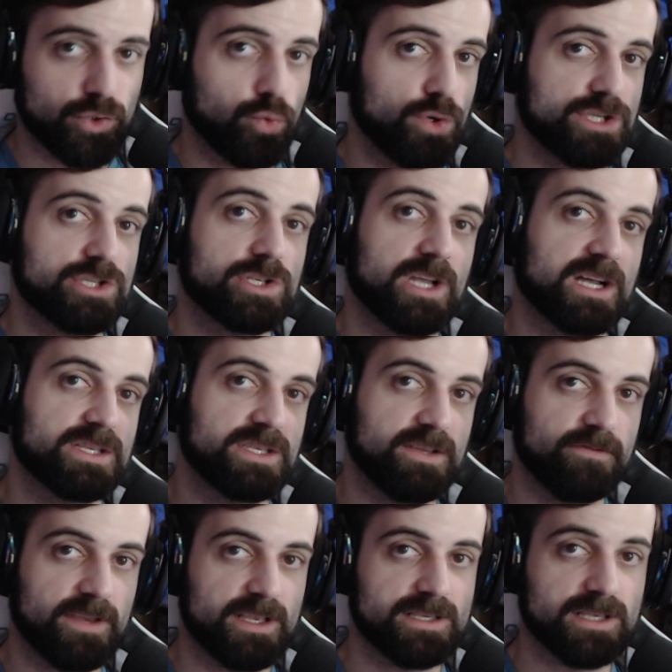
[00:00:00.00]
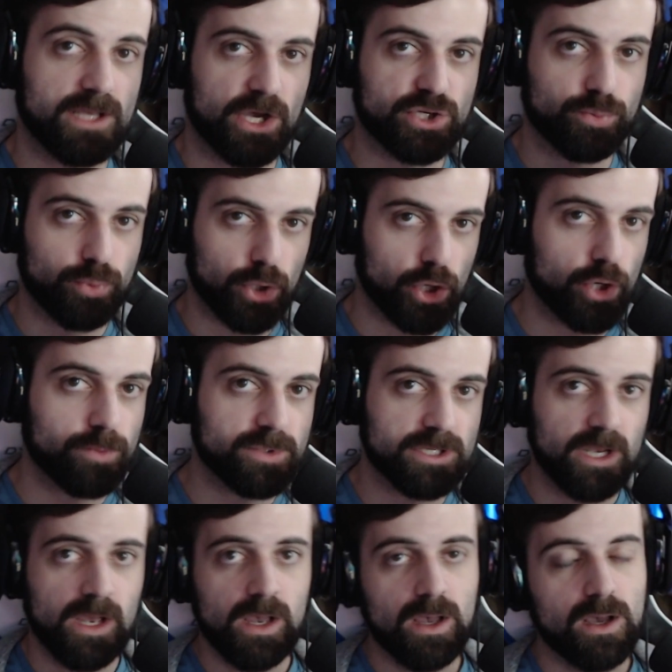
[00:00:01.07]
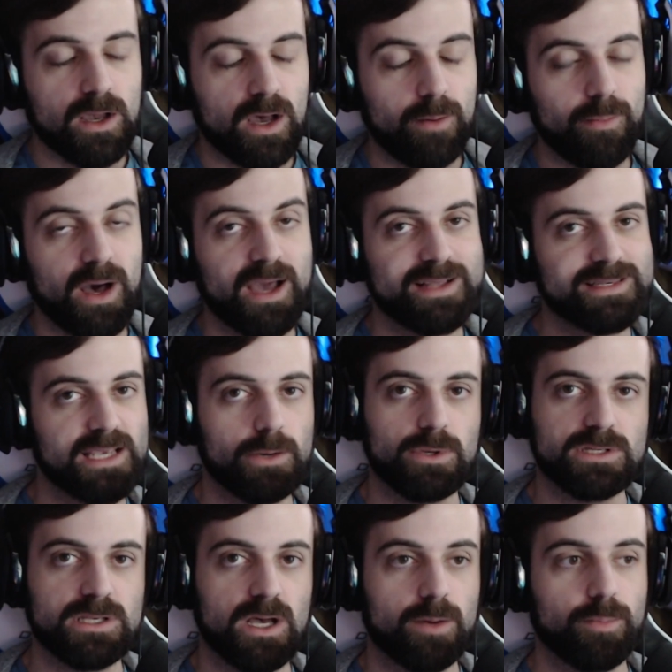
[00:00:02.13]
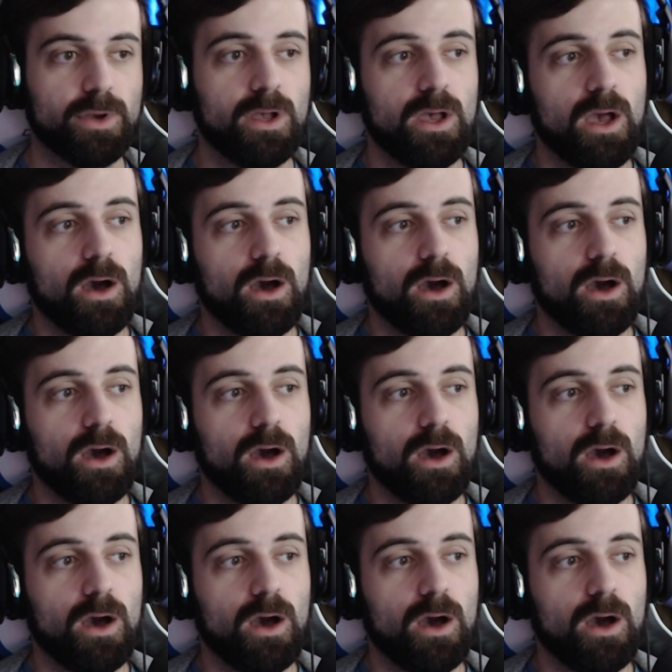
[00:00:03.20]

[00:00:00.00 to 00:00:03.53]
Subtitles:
twitch.tv/blurbs. Come by and say what's up.